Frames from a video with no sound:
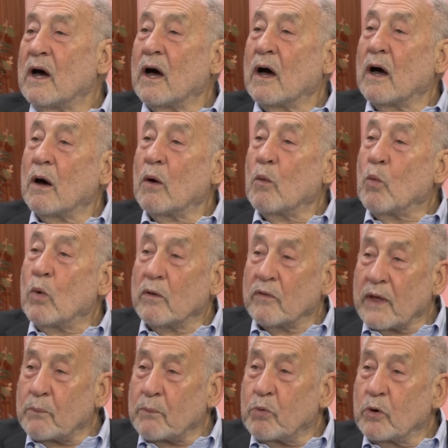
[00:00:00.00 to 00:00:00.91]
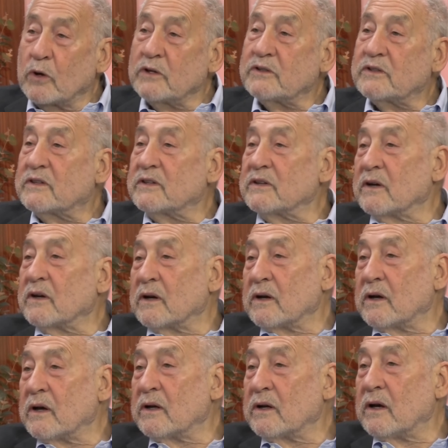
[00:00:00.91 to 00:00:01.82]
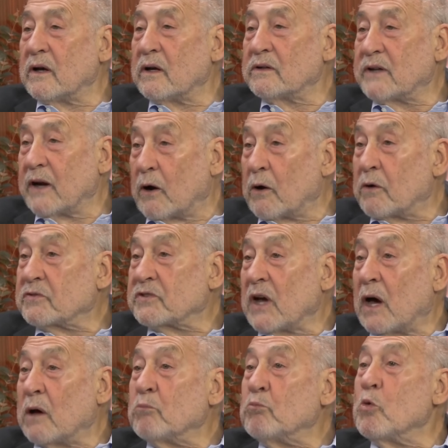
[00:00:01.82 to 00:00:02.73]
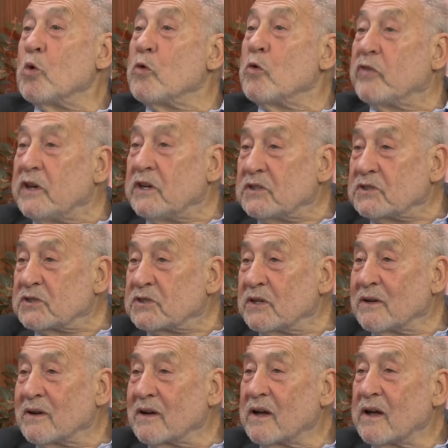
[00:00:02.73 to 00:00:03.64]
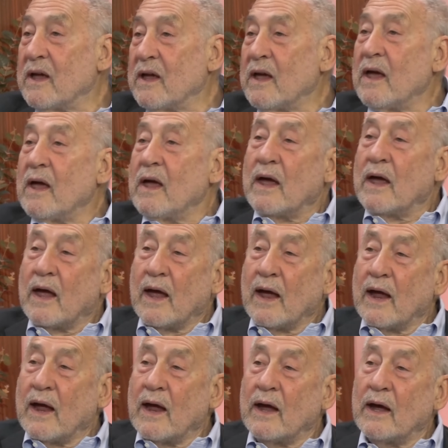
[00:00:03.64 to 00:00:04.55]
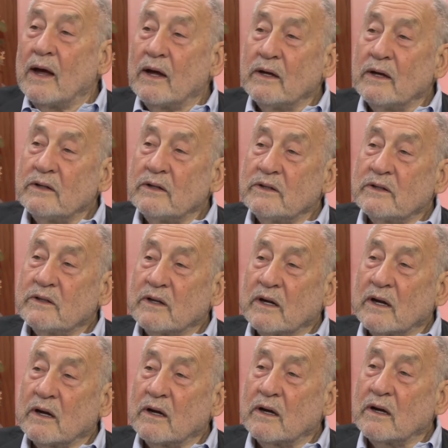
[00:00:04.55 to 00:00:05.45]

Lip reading: Will they put tariffs on movies? And